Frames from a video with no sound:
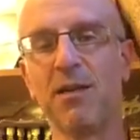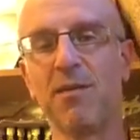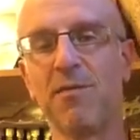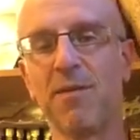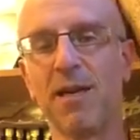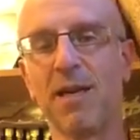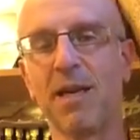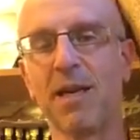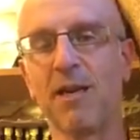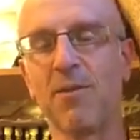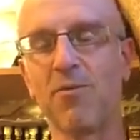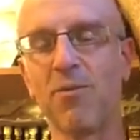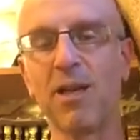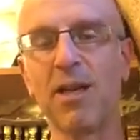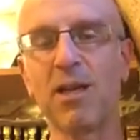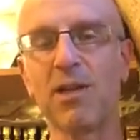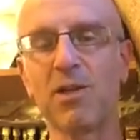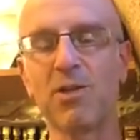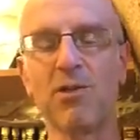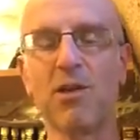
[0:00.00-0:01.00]
meaning a
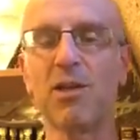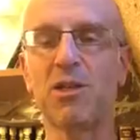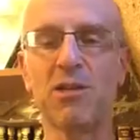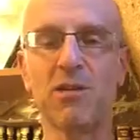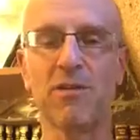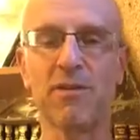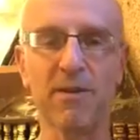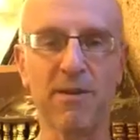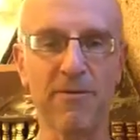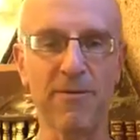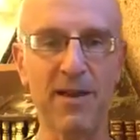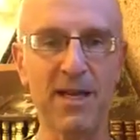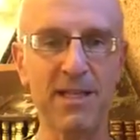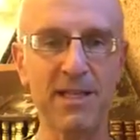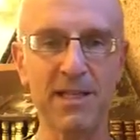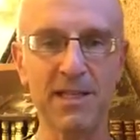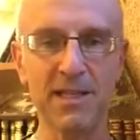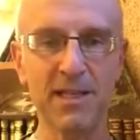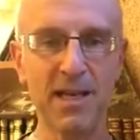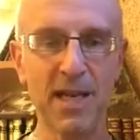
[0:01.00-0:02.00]
reconstruction of the
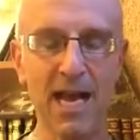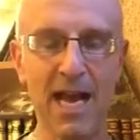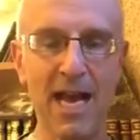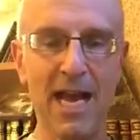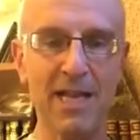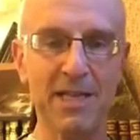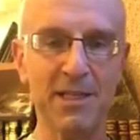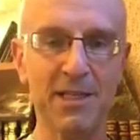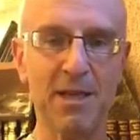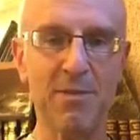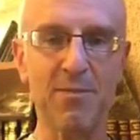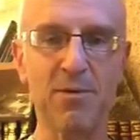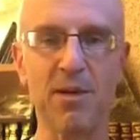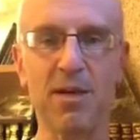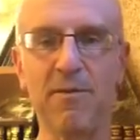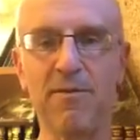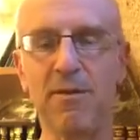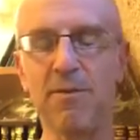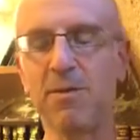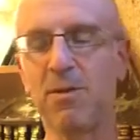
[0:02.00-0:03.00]
events as they
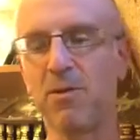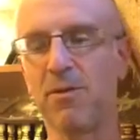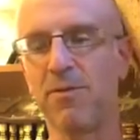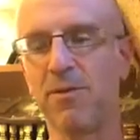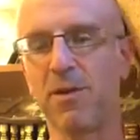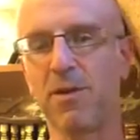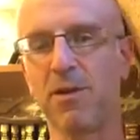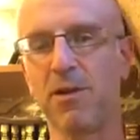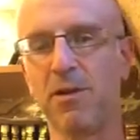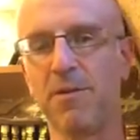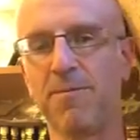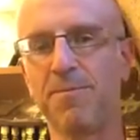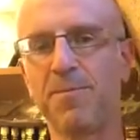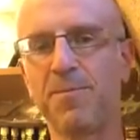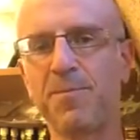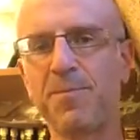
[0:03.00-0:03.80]
believe them to have occurred.